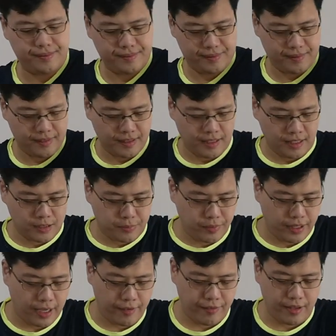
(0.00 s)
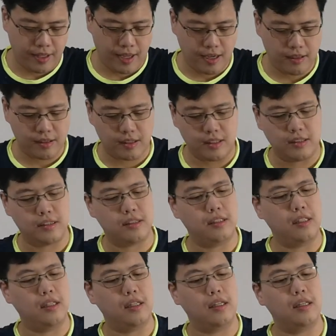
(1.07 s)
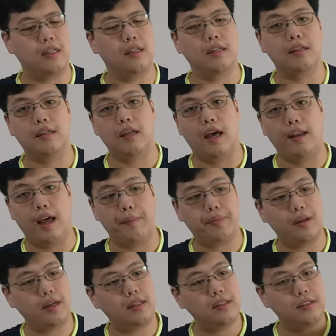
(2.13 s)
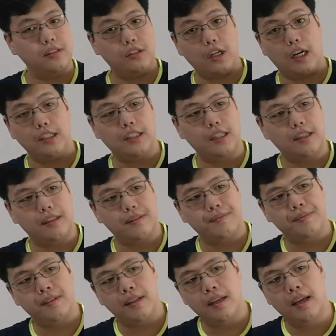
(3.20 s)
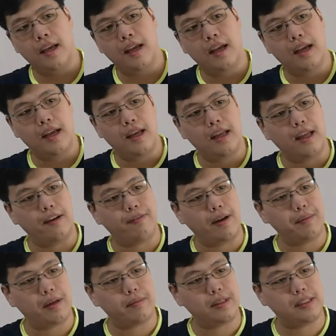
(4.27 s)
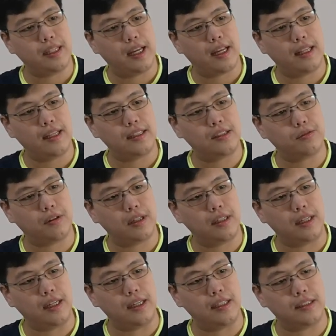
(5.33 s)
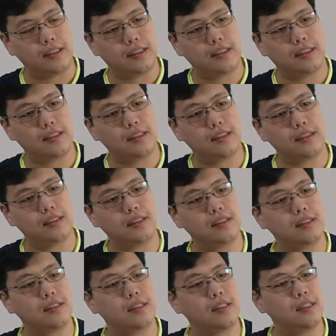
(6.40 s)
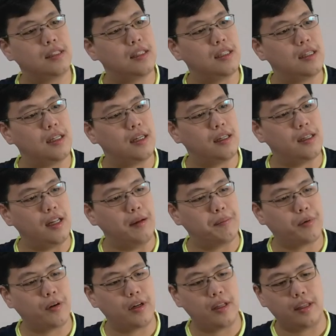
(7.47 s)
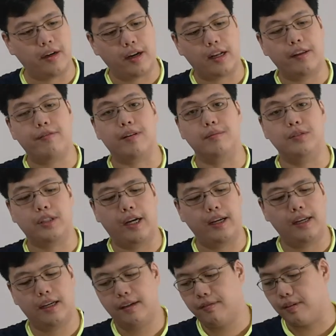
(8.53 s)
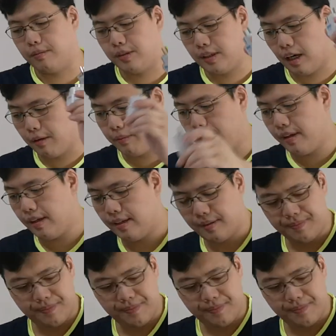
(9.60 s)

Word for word: Let's bring everything out. This is the adapter, charger. If I'm not mistaken, this one is imported directly from China, from Xiaomi.